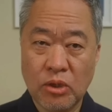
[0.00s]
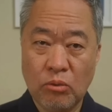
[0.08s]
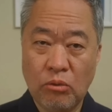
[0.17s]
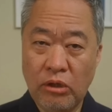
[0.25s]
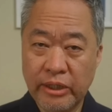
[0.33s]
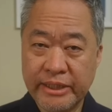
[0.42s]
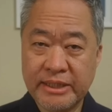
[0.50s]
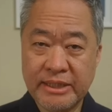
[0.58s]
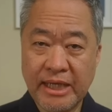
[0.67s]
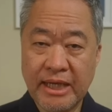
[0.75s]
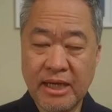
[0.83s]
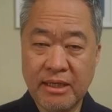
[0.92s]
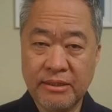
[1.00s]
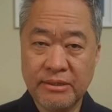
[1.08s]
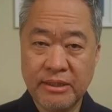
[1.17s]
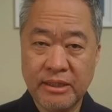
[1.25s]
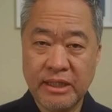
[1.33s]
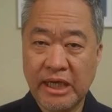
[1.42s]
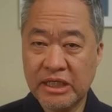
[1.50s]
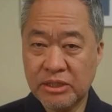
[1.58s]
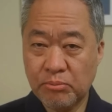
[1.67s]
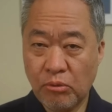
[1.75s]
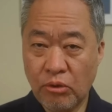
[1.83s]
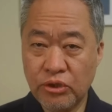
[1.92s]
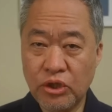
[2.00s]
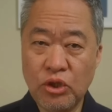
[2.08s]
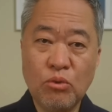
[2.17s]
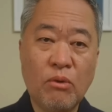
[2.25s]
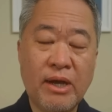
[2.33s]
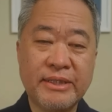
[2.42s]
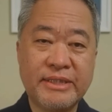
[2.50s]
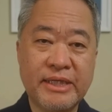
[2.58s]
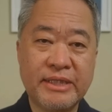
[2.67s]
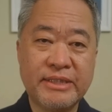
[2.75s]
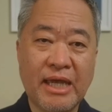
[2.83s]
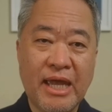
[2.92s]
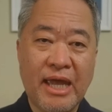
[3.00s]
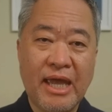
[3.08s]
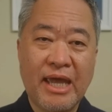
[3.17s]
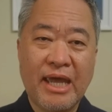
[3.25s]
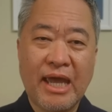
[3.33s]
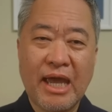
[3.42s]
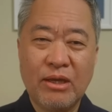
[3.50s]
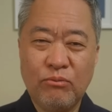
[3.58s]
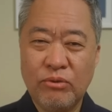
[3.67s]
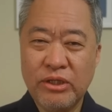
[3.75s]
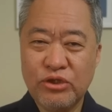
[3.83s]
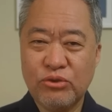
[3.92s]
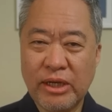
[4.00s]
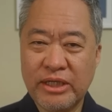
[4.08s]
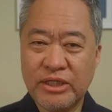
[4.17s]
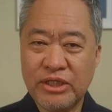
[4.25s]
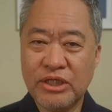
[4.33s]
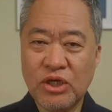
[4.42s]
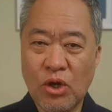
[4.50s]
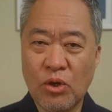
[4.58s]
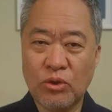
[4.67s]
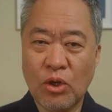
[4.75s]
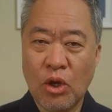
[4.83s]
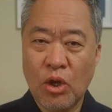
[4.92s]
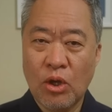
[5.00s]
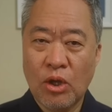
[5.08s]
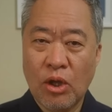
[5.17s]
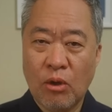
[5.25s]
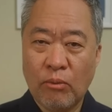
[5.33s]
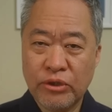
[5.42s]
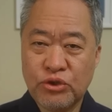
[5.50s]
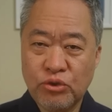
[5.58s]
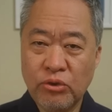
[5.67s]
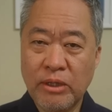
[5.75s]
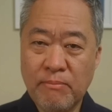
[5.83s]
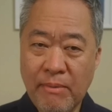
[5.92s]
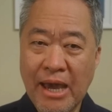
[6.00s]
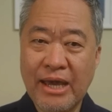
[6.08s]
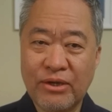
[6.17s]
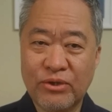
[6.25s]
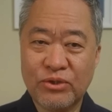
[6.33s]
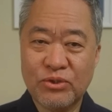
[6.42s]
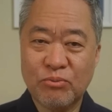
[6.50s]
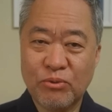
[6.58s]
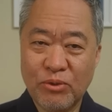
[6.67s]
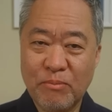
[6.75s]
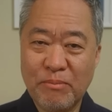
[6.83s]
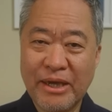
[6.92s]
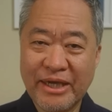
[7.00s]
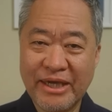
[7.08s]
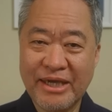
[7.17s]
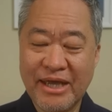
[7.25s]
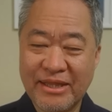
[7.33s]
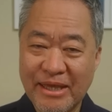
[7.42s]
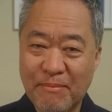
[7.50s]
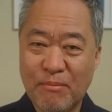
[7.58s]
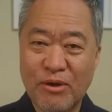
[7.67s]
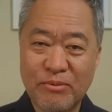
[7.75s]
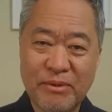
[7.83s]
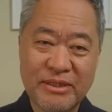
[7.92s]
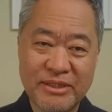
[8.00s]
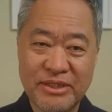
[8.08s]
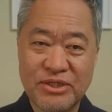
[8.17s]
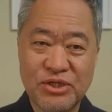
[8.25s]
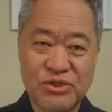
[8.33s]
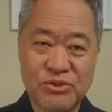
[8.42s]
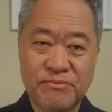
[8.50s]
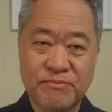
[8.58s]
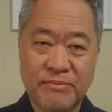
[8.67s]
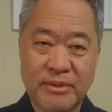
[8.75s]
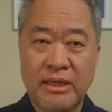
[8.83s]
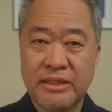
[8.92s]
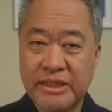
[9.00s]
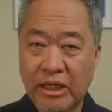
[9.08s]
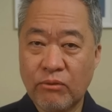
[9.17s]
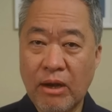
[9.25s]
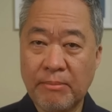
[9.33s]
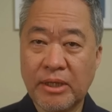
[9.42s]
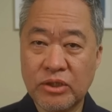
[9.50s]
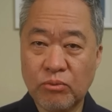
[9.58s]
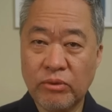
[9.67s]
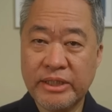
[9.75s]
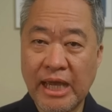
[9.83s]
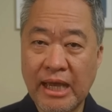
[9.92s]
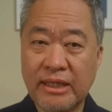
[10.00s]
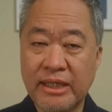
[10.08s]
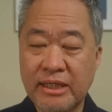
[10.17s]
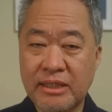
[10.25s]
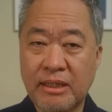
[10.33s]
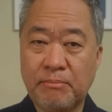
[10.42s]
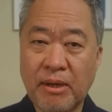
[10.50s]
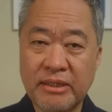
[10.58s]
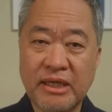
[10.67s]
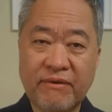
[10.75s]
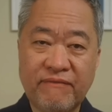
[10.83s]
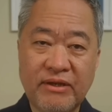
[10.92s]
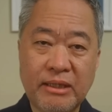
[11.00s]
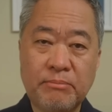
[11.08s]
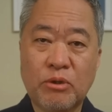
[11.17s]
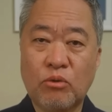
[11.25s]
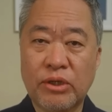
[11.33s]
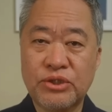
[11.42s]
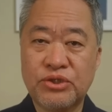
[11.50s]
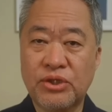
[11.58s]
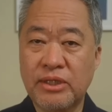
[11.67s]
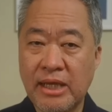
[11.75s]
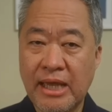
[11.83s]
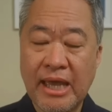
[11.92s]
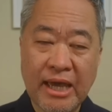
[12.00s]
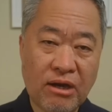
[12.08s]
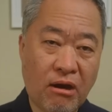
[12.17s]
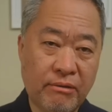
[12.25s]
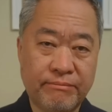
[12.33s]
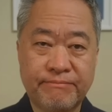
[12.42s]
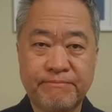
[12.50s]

We'll look at the data, explore the nuances, and really try to decode what truly matters when you're making that monumental decision. Stick around because we're tackling the Patek Philippe question head on.